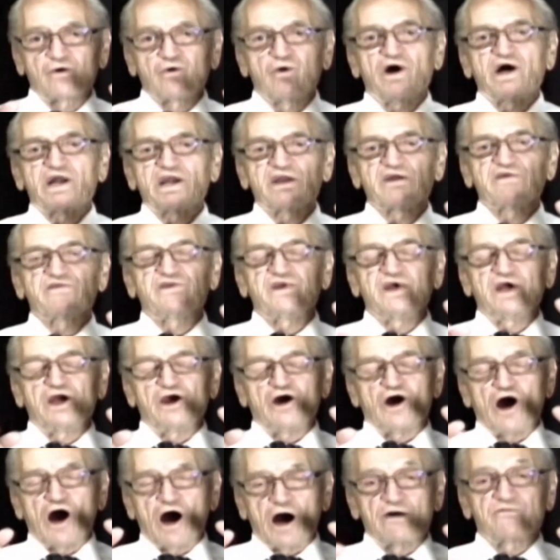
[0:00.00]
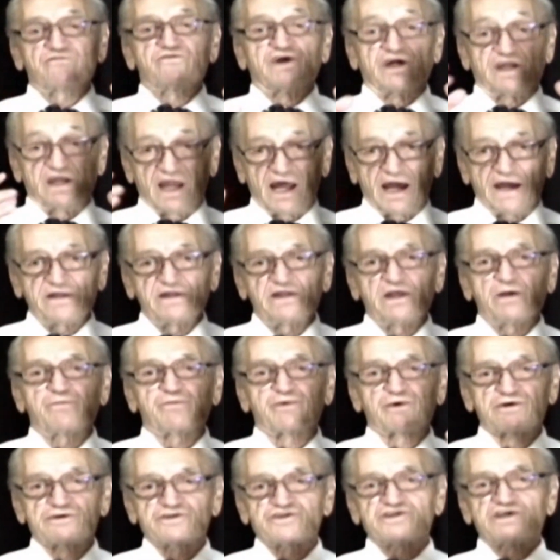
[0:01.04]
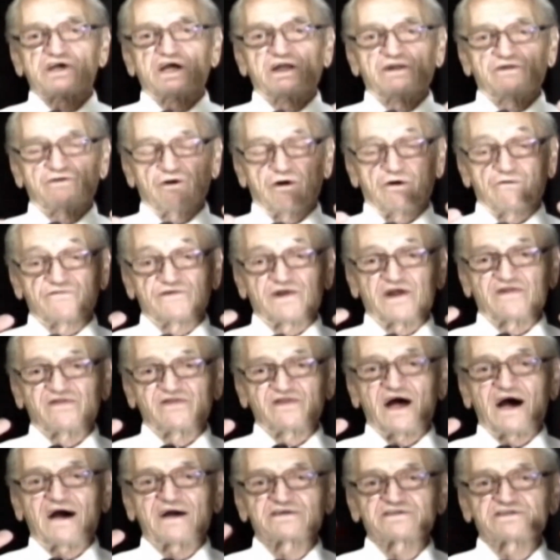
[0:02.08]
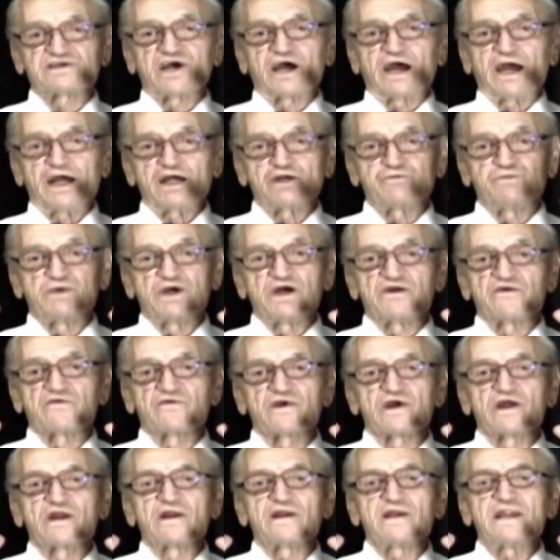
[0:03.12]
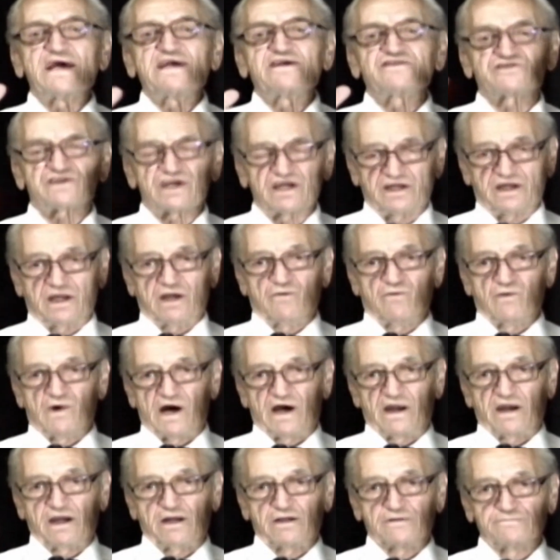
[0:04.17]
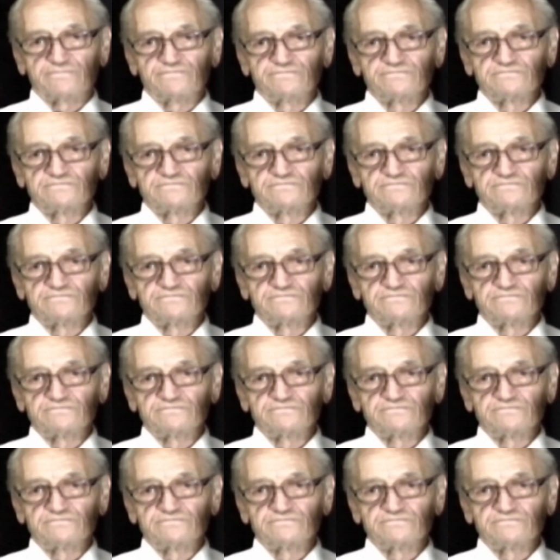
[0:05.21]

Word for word: quantity of the 90% of the toxin has been released in the water.